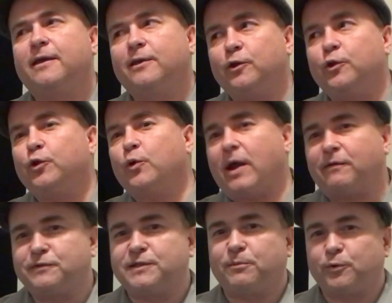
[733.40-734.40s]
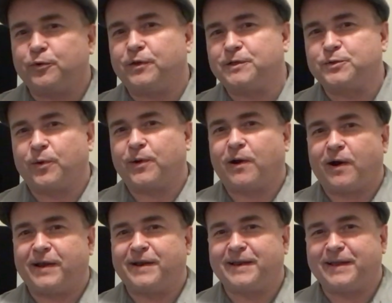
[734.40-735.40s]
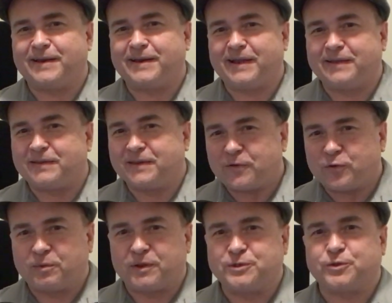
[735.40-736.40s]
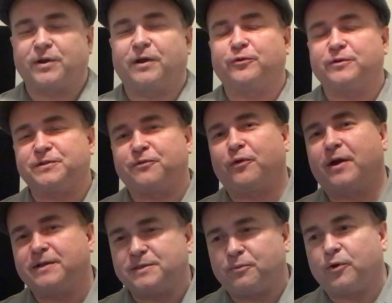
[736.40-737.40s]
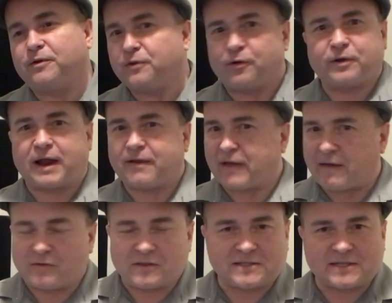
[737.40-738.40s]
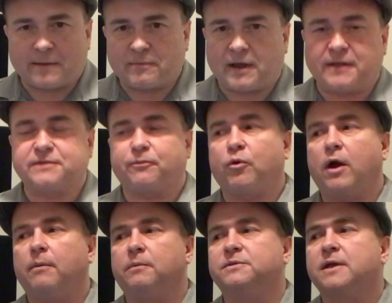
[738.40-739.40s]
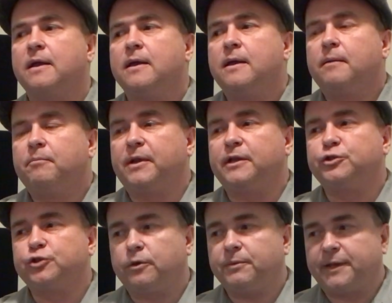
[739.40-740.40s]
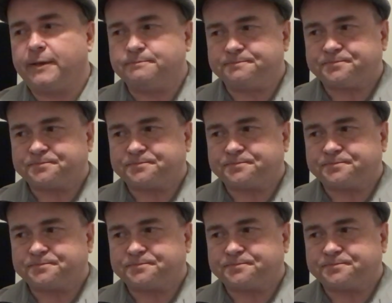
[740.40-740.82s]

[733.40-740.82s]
you do have similar things going on in the other belligerent countries, in France and Britain. They're kind of having these same kinds of problems. But in Germany,